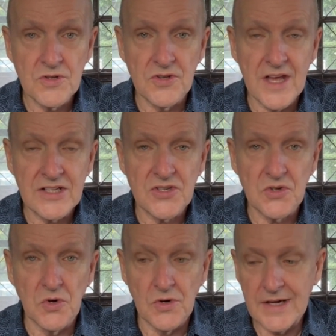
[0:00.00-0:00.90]
to that
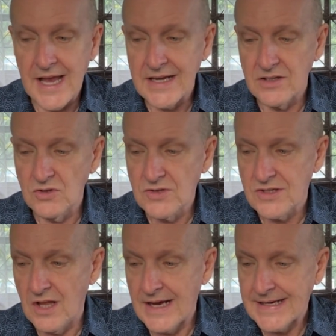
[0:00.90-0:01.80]
story, and it looks
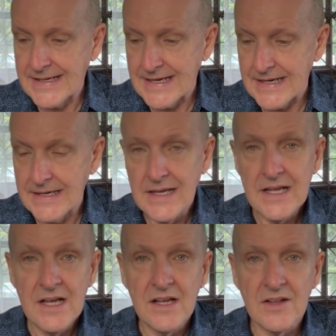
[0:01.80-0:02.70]
like
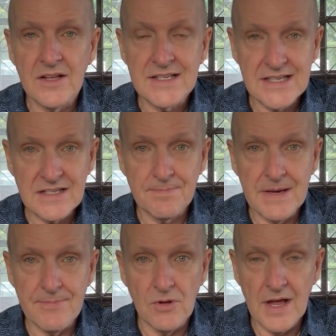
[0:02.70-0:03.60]
6
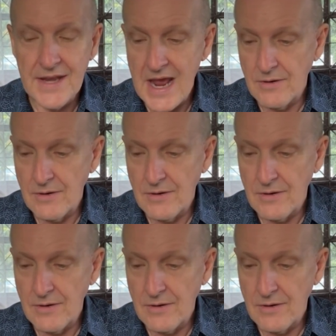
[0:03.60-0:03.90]
people are now